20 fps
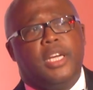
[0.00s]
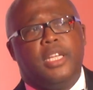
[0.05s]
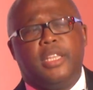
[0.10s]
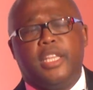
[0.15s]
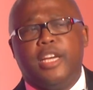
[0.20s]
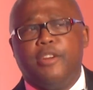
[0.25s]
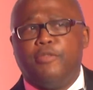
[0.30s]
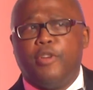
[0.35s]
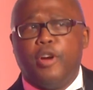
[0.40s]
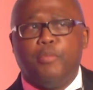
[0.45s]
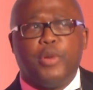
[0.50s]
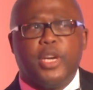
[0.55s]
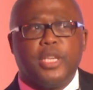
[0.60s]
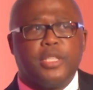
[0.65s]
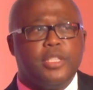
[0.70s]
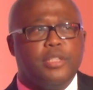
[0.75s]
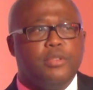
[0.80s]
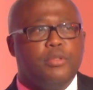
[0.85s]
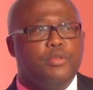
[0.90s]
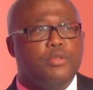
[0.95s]
and therefore a
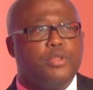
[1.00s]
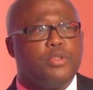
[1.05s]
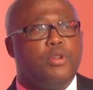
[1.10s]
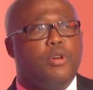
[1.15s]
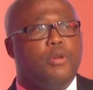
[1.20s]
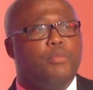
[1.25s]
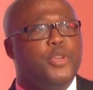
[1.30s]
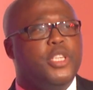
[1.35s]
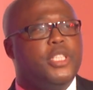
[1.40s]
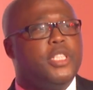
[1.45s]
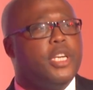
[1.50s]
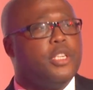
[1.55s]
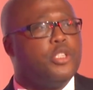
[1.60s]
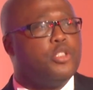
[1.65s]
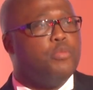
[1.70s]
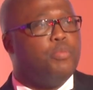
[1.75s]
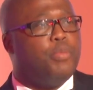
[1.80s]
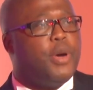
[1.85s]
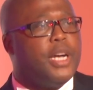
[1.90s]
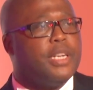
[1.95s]
person who's committed
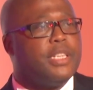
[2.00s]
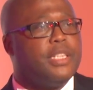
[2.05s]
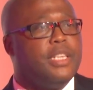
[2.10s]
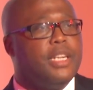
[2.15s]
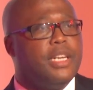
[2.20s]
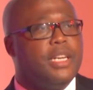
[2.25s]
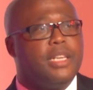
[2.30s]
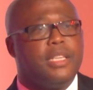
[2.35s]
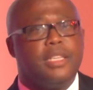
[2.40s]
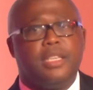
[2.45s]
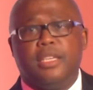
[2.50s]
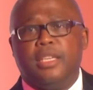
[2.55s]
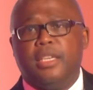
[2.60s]
to partner